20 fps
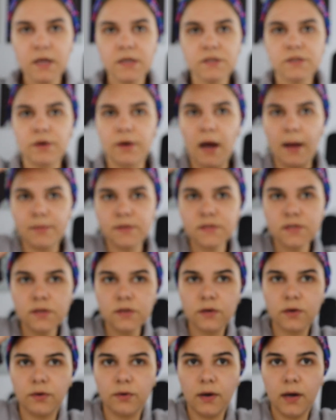So I'm just
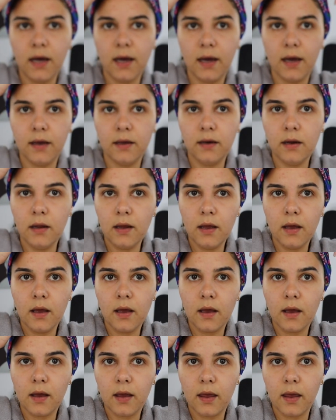gonna go ahead
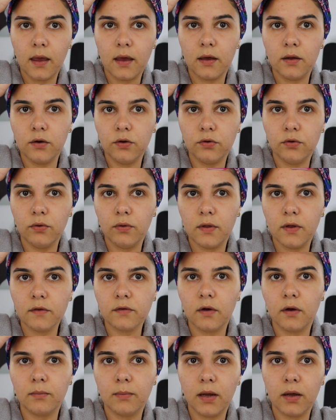and do
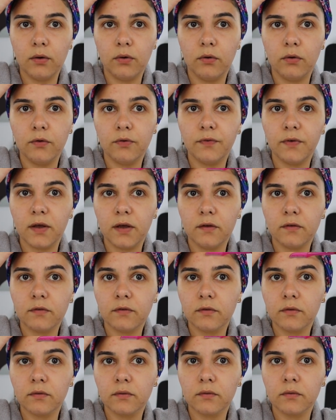this on my whole
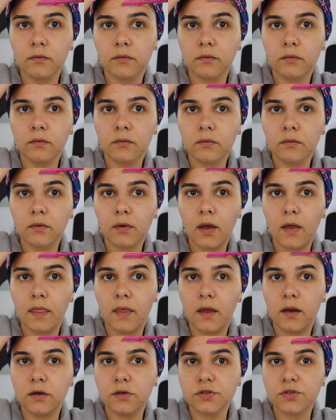face. And
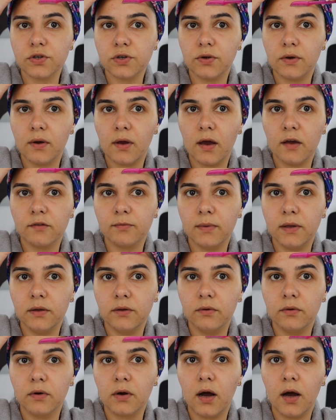then I'll show you guys my
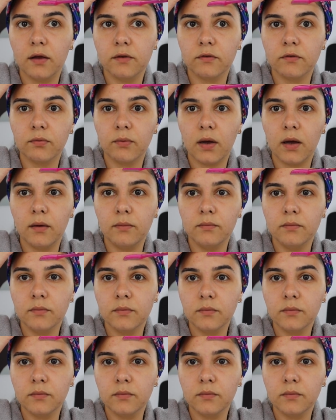little cotton swab.